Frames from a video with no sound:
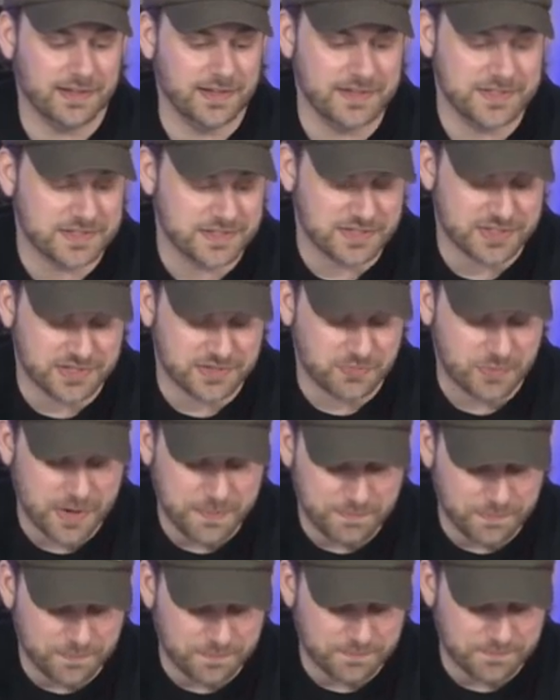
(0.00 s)
least
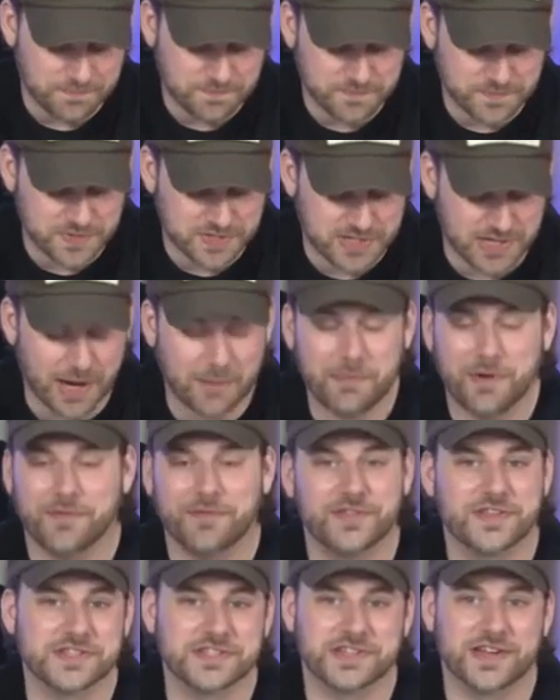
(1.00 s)
sweep some
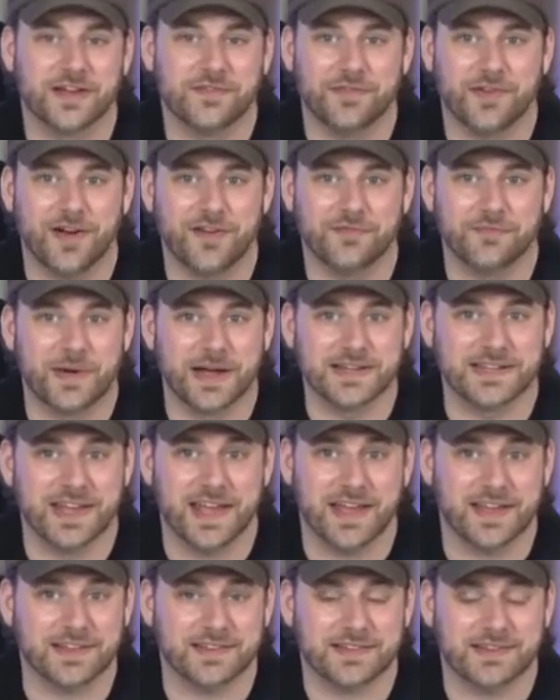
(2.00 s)
of the stuff off my
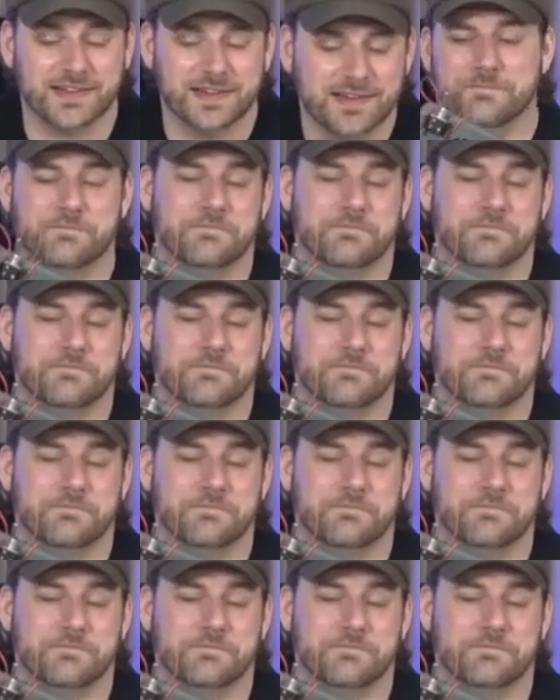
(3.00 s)
desk.